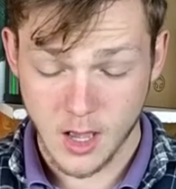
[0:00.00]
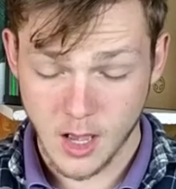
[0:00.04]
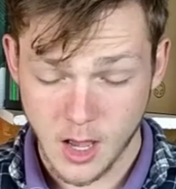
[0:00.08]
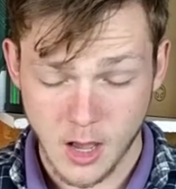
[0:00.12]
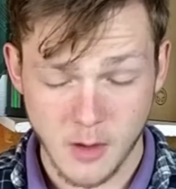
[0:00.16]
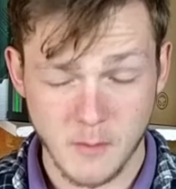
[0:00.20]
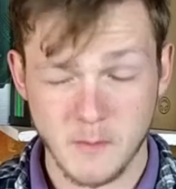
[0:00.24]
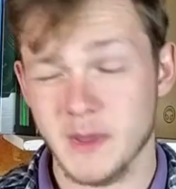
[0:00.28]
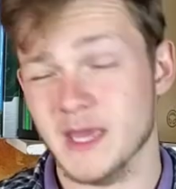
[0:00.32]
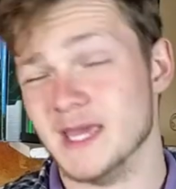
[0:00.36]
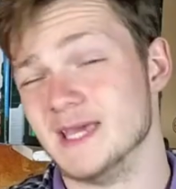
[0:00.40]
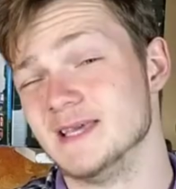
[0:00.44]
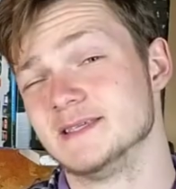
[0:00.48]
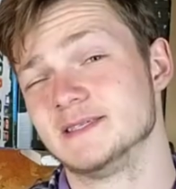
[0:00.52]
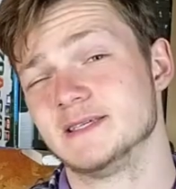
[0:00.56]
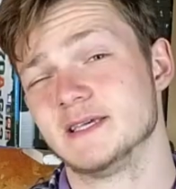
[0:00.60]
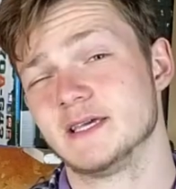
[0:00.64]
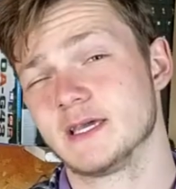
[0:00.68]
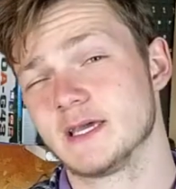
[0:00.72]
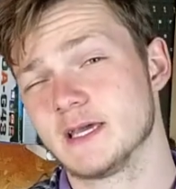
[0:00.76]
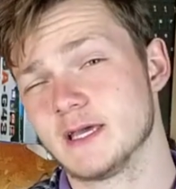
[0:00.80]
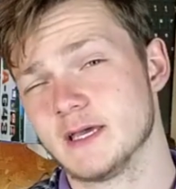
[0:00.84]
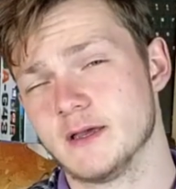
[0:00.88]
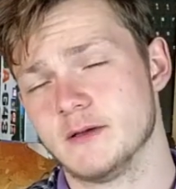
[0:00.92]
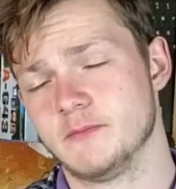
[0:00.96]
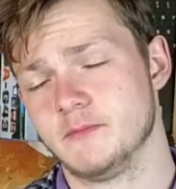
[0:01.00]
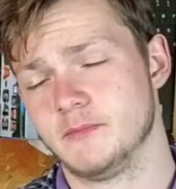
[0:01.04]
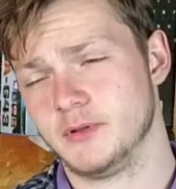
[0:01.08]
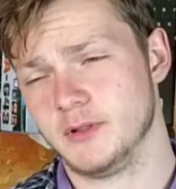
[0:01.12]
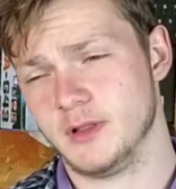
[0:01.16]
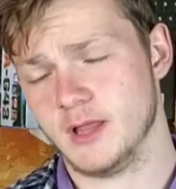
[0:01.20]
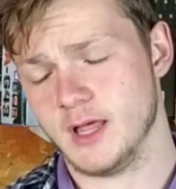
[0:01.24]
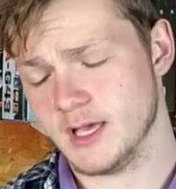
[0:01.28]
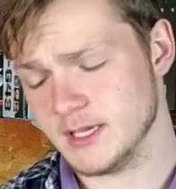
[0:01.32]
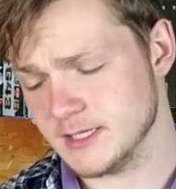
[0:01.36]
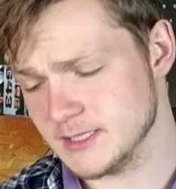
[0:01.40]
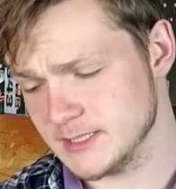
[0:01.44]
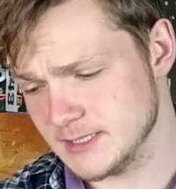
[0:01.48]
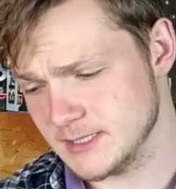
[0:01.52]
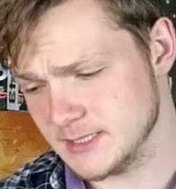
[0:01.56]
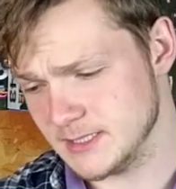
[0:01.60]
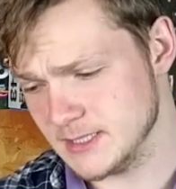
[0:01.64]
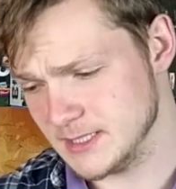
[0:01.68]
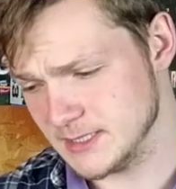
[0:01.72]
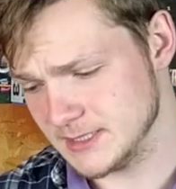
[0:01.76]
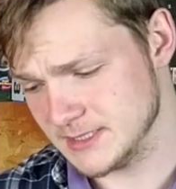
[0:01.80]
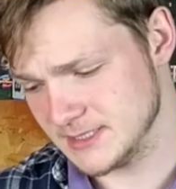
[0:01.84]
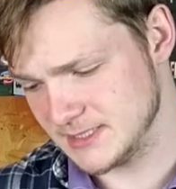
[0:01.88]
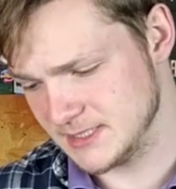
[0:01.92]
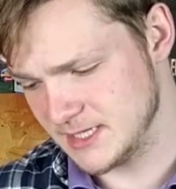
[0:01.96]
amazing, plus
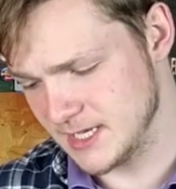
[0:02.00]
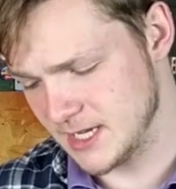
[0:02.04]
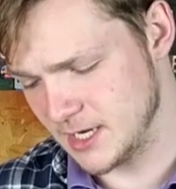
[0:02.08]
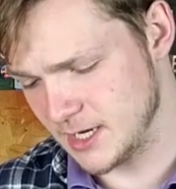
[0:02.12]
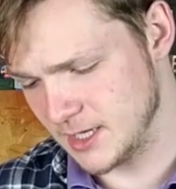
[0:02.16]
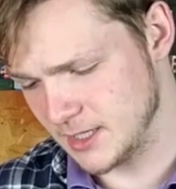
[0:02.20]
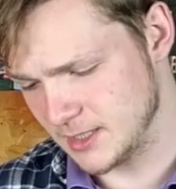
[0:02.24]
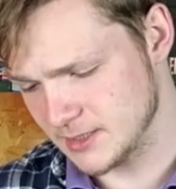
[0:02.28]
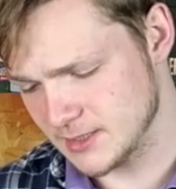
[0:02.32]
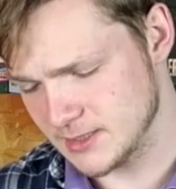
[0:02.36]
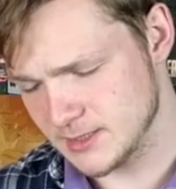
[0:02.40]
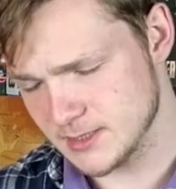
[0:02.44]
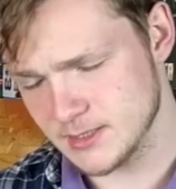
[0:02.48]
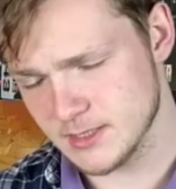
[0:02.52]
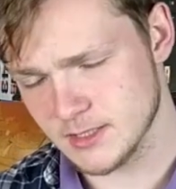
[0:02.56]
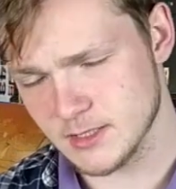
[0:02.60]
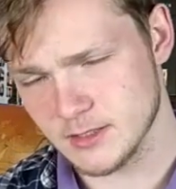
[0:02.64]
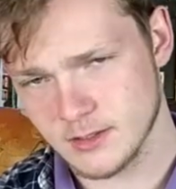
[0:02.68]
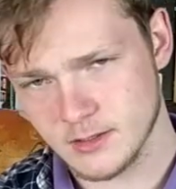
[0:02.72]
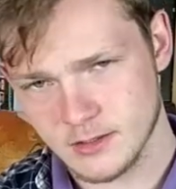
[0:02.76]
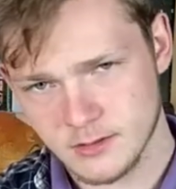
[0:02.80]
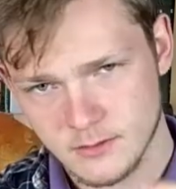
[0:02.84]
the aesthetics,